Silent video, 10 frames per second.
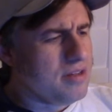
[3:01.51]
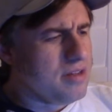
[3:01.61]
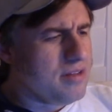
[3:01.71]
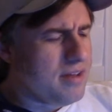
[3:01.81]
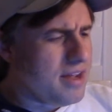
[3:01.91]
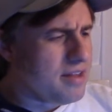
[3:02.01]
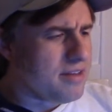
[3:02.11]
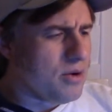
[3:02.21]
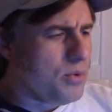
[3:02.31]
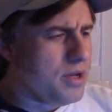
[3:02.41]
you take out
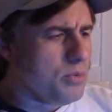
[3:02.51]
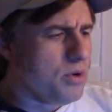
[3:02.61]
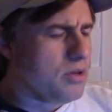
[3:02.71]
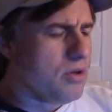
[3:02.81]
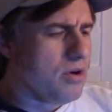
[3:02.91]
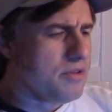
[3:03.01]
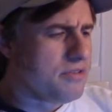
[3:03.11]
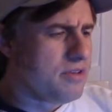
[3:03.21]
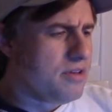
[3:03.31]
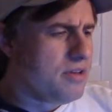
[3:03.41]
that Week One
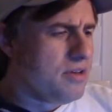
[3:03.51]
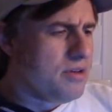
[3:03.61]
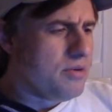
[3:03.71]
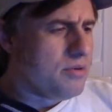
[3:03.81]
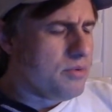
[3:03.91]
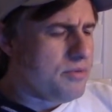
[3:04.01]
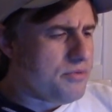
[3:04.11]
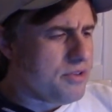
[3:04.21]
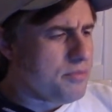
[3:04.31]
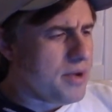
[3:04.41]
loss when
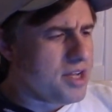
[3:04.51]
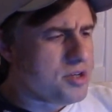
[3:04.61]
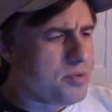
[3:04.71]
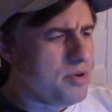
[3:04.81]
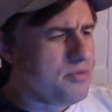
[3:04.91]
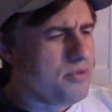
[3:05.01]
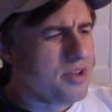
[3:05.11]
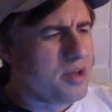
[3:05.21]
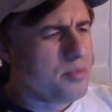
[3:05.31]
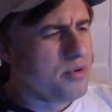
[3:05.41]
Fitzmagic put up
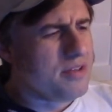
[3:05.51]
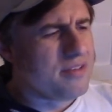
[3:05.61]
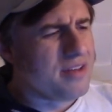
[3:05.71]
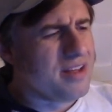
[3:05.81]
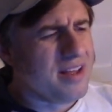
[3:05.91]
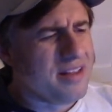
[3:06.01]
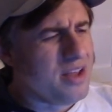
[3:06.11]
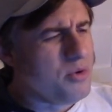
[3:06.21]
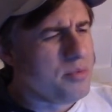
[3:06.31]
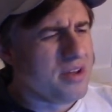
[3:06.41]
48 points, and
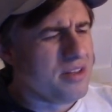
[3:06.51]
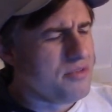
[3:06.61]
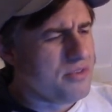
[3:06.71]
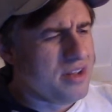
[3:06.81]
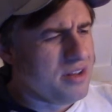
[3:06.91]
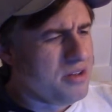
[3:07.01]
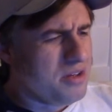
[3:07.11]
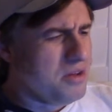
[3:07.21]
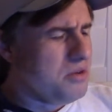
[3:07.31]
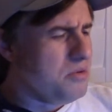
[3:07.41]
they would be undefeated
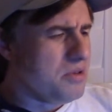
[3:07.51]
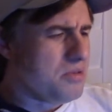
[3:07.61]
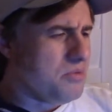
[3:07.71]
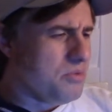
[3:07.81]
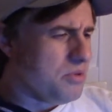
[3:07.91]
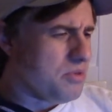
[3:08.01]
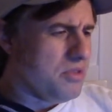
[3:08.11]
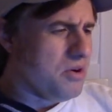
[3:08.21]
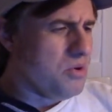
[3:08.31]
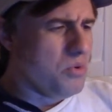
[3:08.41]
with with
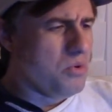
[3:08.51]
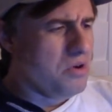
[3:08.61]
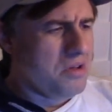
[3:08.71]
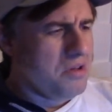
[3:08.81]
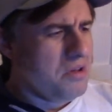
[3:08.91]
no